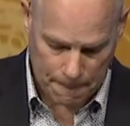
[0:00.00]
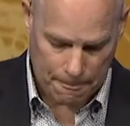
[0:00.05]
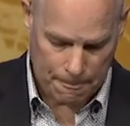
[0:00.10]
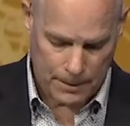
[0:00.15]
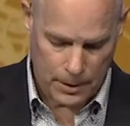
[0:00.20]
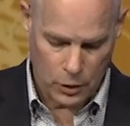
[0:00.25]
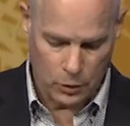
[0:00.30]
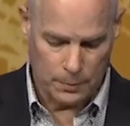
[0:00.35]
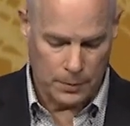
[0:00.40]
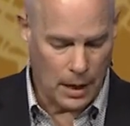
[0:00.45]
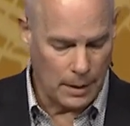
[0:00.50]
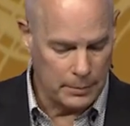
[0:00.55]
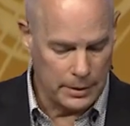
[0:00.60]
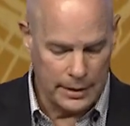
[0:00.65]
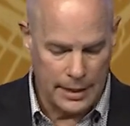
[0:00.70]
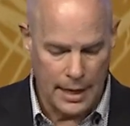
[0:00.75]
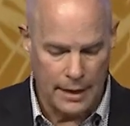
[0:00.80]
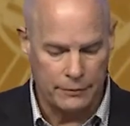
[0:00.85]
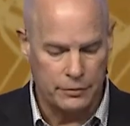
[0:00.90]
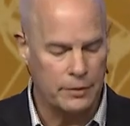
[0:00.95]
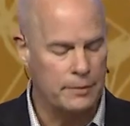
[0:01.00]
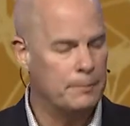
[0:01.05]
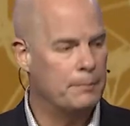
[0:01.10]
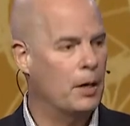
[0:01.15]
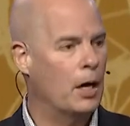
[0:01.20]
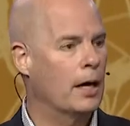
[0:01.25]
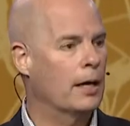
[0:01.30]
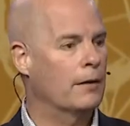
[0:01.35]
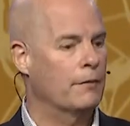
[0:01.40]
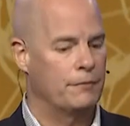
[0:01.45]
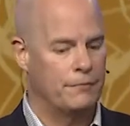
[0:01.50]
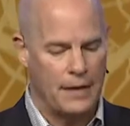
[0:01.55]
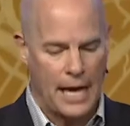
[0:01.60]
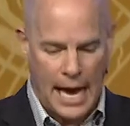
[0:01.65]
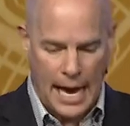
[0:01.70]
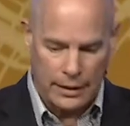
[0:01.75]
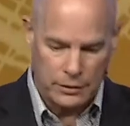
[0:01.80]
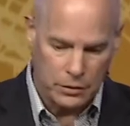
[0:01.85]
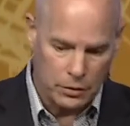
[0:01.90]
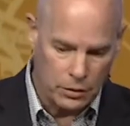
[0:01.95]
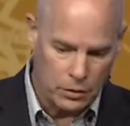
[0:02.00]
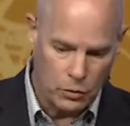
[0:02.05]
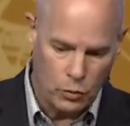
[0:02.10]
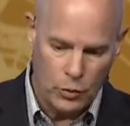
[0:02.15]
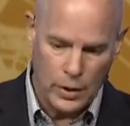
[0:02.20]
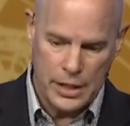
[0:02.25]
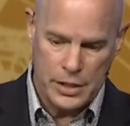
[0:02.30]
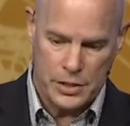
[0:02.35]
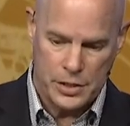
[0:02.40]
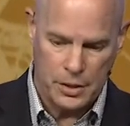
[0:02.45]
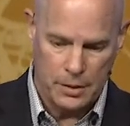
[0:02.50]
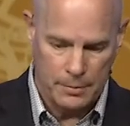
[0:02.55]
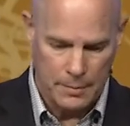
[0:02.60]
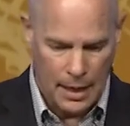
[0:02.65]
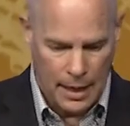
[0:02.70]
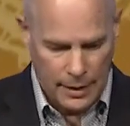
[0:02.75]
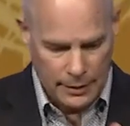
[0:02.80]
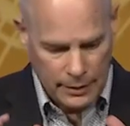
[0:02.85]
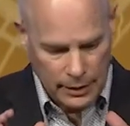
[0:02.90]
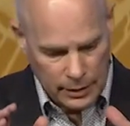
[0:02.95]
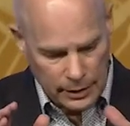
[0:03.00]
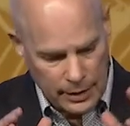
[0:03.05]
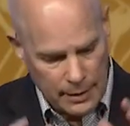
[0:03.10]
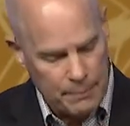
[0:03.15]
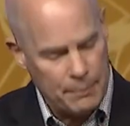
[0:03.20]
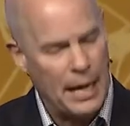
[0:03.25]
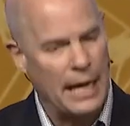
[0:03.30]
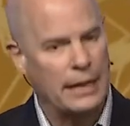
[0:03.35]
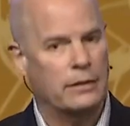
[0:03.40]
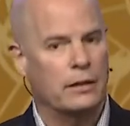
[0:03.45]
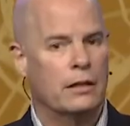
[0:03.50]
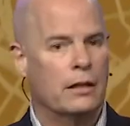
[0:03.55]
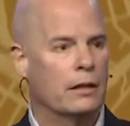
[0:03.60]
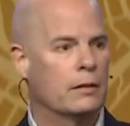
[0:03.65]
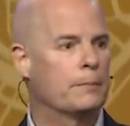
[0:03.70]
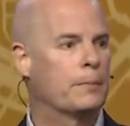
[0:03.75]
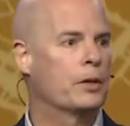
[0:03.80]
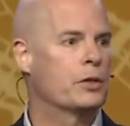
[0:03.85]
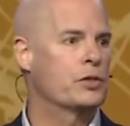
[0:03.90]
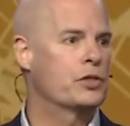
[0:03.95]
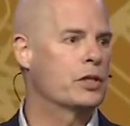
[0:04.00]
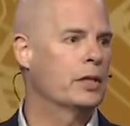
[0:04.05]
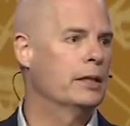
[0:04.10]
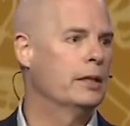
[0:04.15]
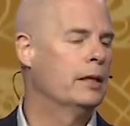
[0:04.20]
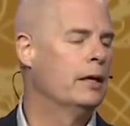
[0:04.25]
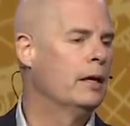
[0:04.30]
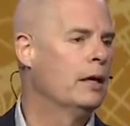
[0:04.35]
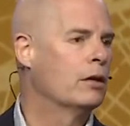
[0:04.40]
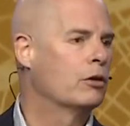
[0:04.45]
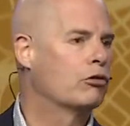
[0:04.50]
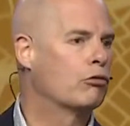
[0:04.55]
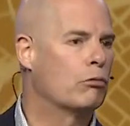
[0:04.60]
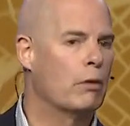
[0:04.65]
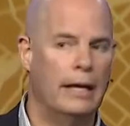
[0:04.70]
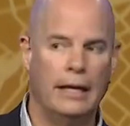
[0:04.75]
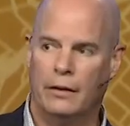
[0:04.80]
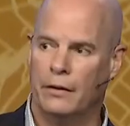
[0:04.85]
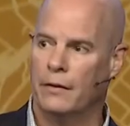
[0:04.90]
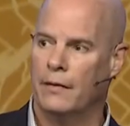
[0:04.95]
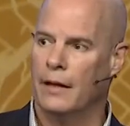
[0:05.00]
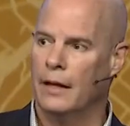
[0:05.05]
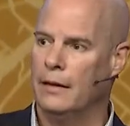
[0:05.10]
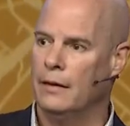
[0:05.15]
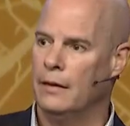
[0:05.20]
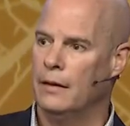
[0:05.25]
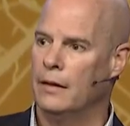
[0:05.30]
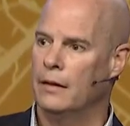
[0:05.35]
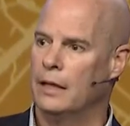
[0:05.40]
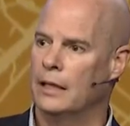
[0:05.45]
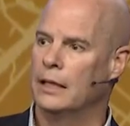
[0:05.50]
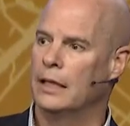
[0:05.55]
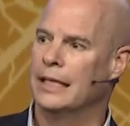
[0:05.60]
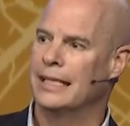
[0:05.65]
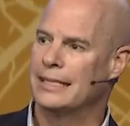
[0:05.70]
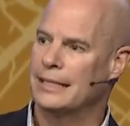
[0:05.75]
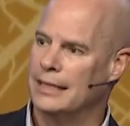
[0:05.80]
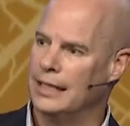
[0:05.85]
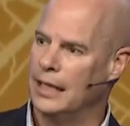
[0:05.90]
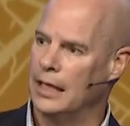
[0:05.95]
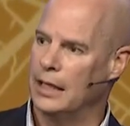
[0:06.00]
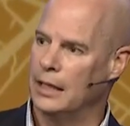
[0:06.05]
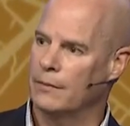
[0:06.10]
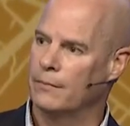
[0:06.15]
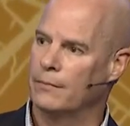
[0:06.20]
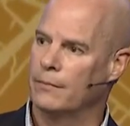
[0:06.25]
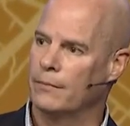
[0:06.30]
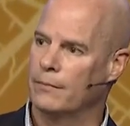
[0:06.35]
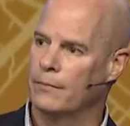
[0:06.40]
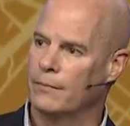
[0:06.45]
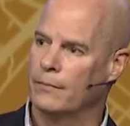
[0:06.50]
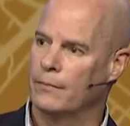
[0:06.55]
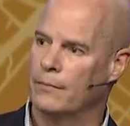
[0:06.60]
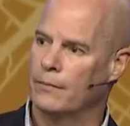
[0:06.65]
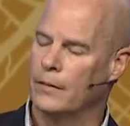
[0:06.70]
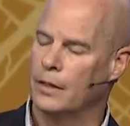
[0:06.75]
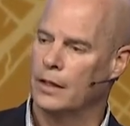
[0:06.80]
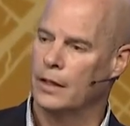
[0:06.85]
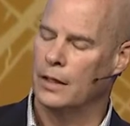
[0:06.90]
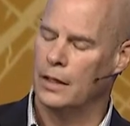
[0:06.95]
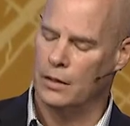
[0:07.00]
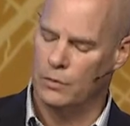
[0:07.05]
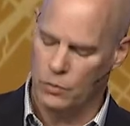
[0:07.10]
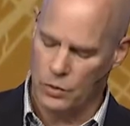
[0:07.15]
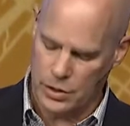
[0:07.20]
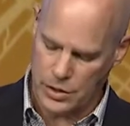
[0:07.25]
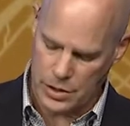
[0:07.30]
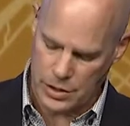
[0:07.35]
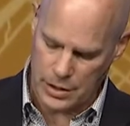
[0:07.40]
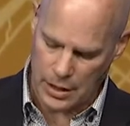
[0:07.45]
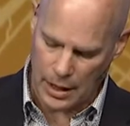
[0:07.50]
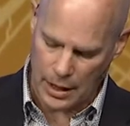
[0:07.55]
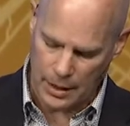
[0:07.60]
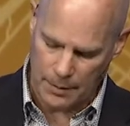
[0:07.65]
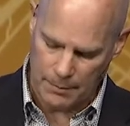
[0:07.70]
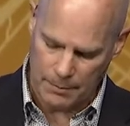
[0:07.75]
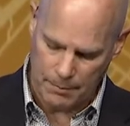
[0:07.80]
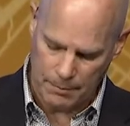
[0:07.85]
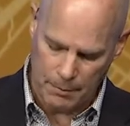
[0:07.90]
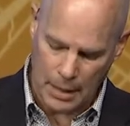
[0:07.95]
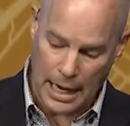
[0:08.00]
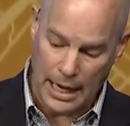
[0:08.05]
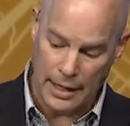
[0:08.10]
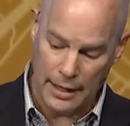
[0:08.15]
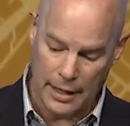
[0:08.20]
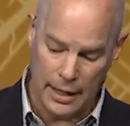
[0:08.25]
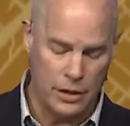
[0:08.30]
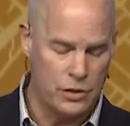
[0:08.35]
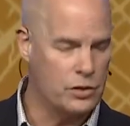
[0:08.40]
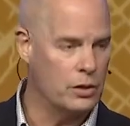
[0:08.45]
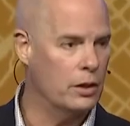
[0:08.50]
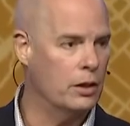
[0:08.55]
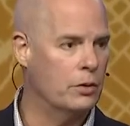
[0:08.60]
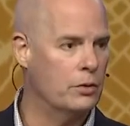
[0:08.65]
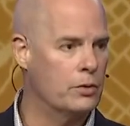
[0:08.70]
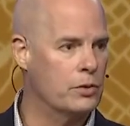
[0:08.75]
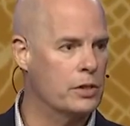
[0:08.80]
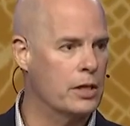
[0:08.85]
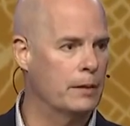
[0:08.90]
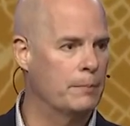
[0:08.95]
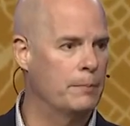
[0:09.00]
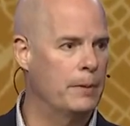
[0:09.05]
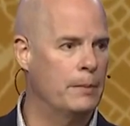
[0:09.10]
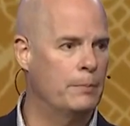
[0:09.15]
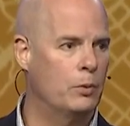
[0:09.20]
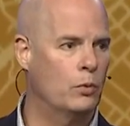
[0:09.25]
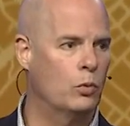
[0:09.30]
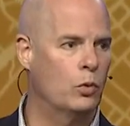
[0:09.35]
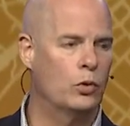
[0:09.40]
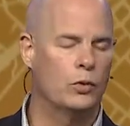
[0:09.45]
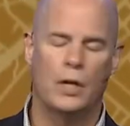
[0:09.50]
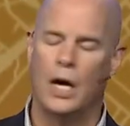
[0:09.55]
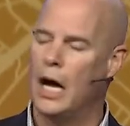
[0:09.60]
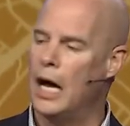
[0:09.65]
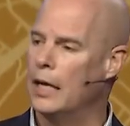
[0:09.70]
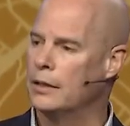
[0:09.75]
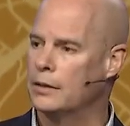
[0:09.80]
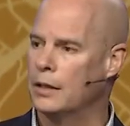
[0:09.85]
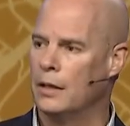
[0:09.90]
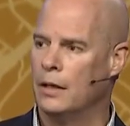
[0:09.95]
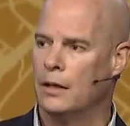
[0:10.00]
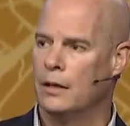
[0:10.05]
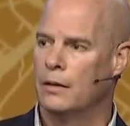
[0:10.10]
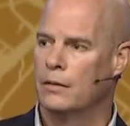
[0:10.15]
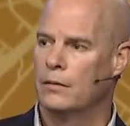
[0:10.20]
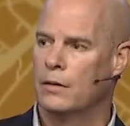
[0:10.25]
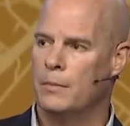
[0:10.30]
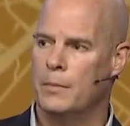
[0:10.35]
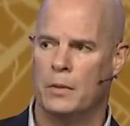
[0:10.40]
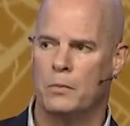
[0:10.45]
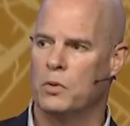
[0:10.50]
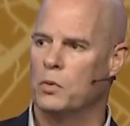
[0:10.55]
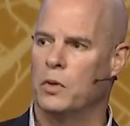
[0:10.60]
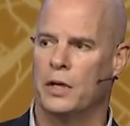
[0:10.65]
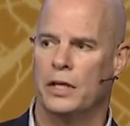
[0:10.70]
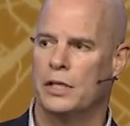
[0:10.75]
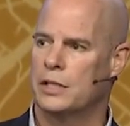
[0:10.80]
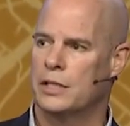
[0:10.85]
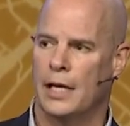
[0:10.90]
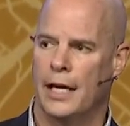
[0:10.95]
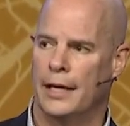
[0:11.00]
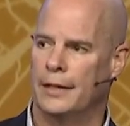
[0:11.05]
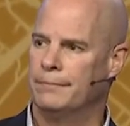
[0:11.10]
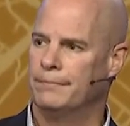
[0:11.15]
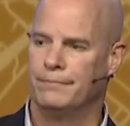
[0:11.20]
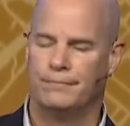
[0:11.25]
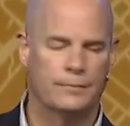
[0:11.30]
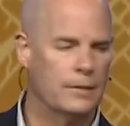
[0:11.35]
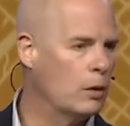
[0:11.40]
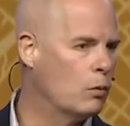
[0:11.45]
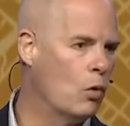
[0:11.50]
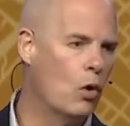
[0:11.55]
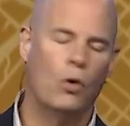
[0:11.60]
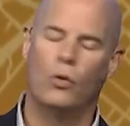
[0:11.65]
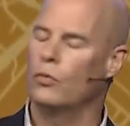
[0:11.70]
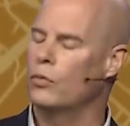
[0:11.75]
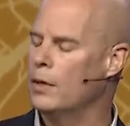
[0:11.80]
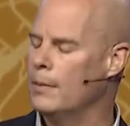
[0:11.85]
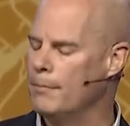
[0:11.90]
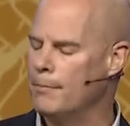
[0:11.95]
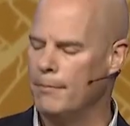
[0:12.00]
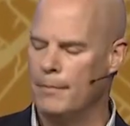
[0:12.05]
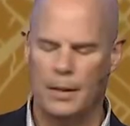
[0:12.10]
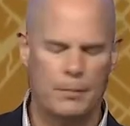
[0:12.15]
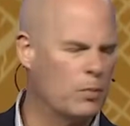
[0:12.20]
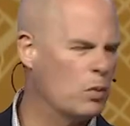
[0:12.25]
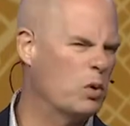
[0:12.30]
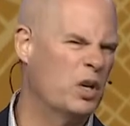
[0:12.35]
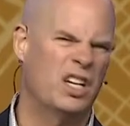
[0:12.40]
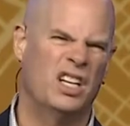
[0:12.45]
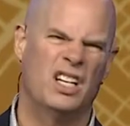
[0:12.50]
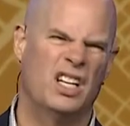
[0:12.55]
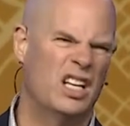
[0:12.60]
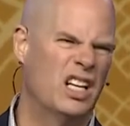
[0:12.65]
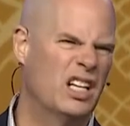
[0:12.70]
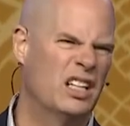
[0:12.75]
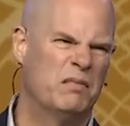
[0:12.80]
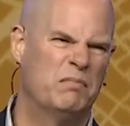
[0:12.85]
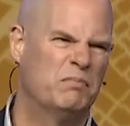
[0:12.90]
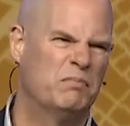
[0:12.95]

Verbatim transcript: You'll probably never impart a fact or a wisdom that'll impact another person greater than, than listening. It was um, Maya Angelou who said, People will not remember what you said, they won't remember what you did,